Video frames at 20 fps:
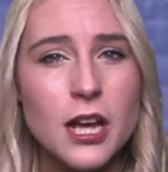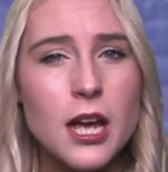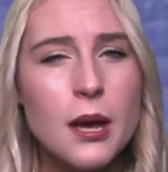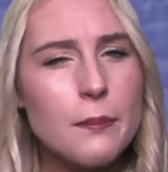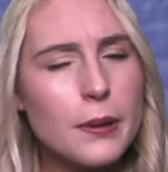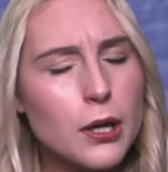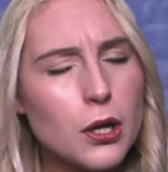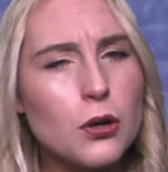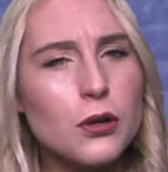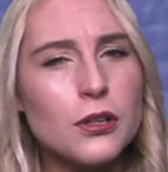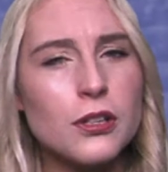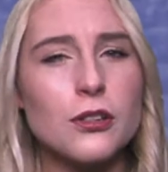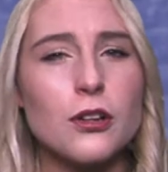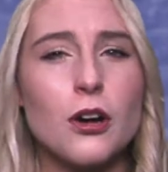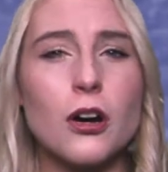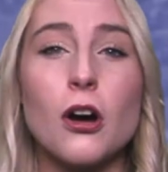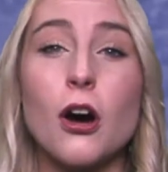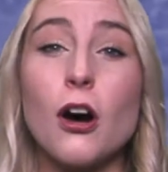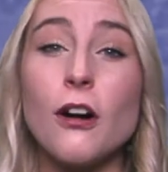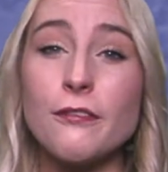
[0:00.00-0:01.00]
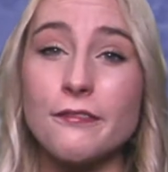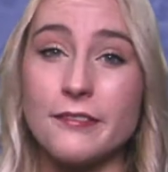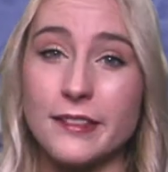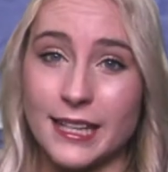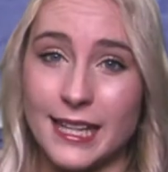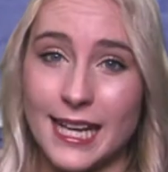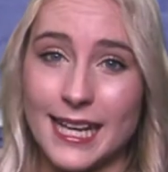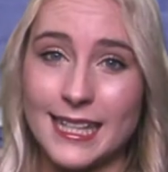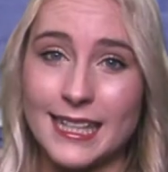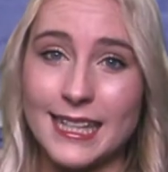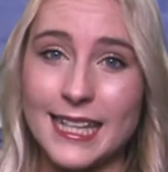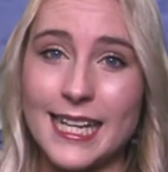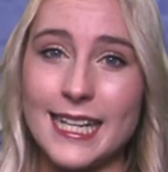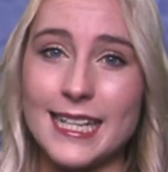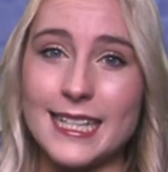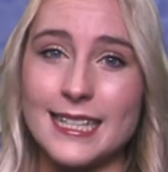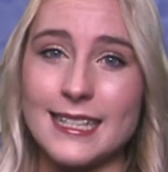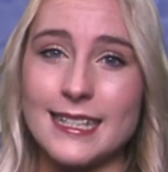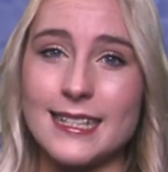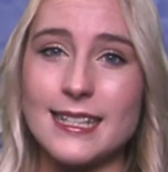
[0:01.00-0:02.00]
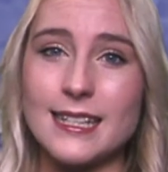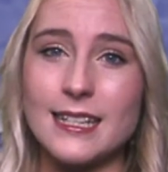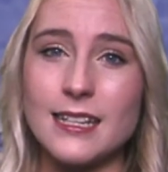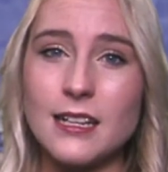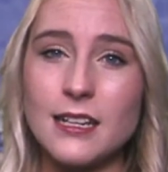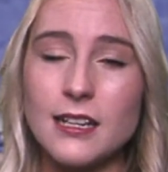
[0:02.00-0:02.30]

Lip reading: but couldn't knock off the ladder leaders.